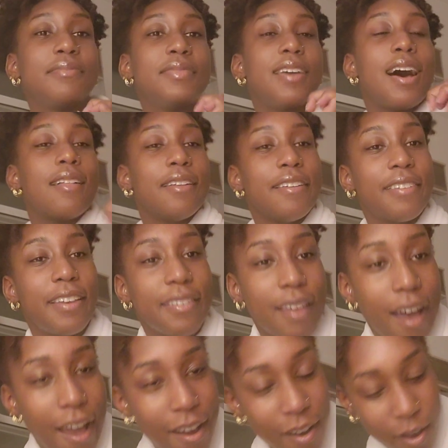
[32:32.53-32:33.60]
Nala says
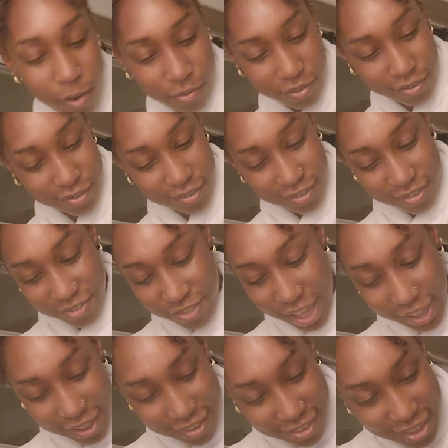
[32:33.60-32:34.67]
hi. Oh,
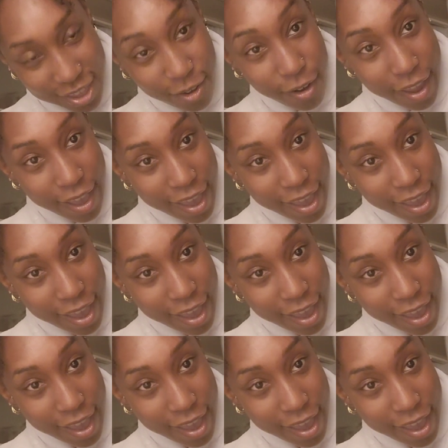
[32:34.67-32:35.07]
they can see your